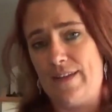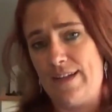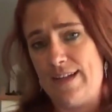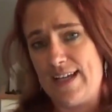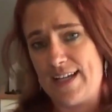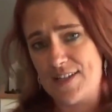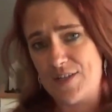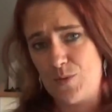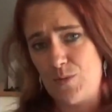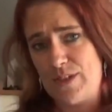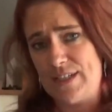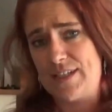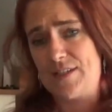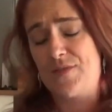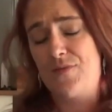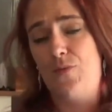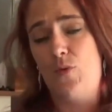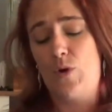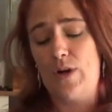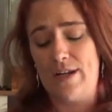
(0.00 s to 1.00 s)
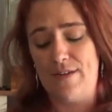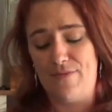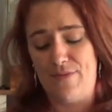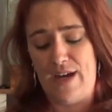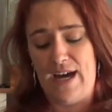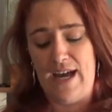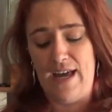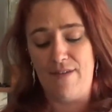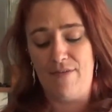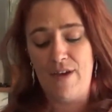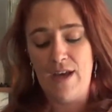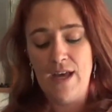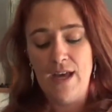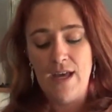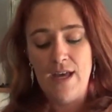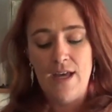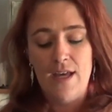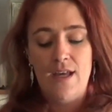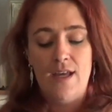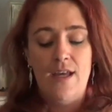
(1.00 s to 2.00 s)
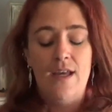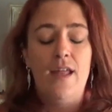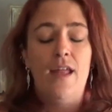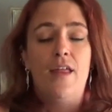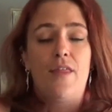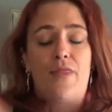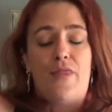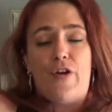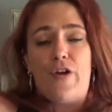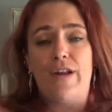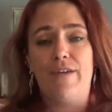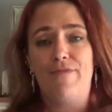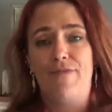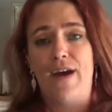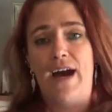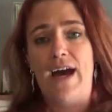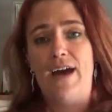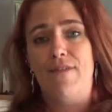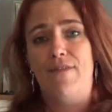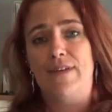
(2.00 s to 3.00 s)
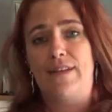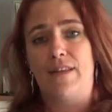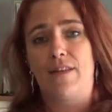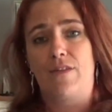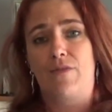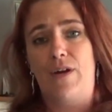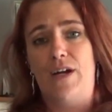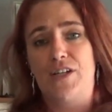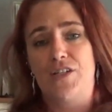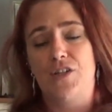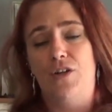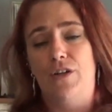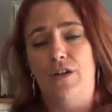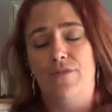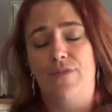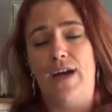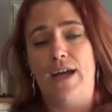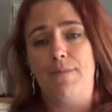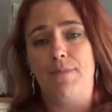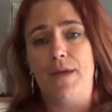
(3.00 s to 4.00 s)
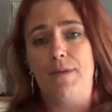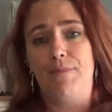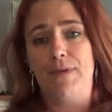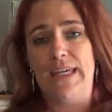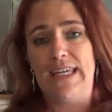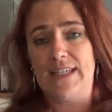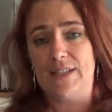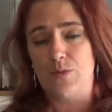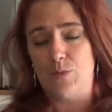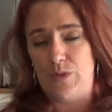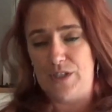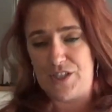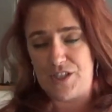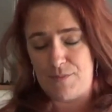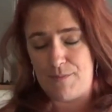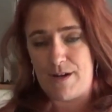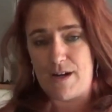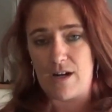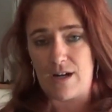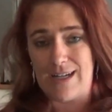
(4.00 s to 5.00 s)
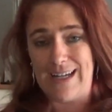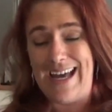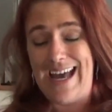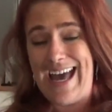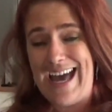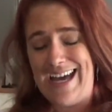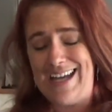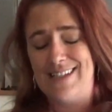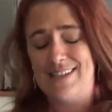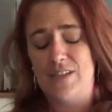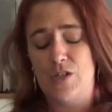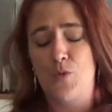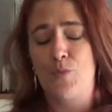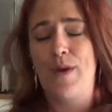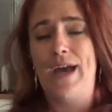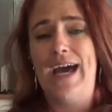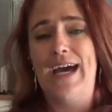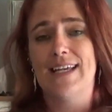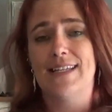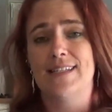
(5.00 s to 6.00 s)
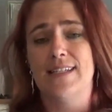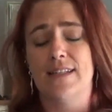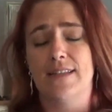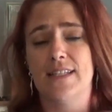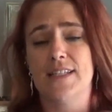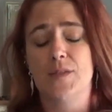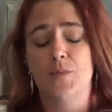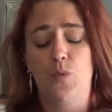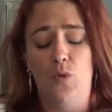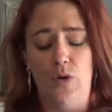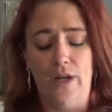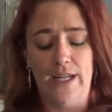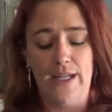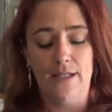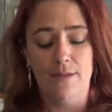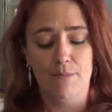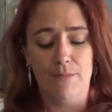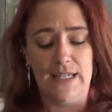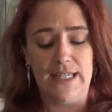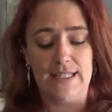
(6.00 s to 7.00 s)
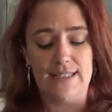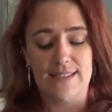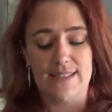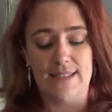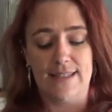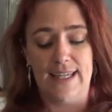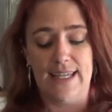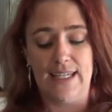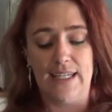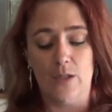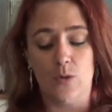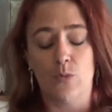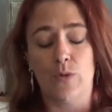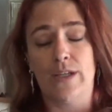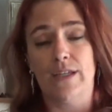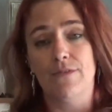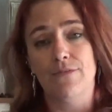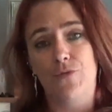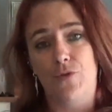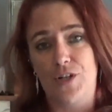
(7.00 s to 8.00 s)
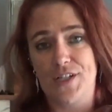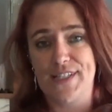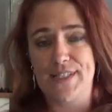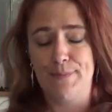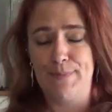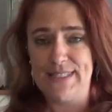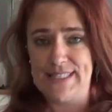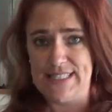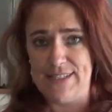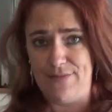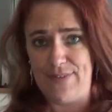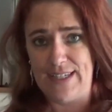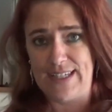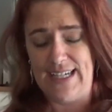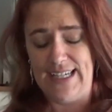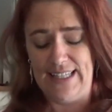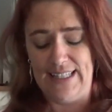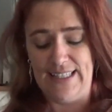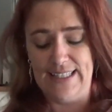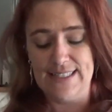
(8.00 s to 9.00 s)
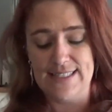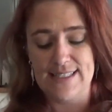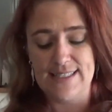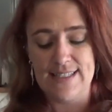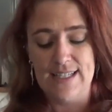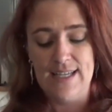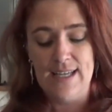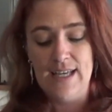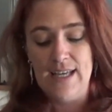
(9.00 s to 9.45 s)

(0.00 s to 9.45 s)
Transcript: The next one is 45. 35 at the threshold of IPPs, which America has surpassed at this point, means that they can reinforce the Pacific Islands.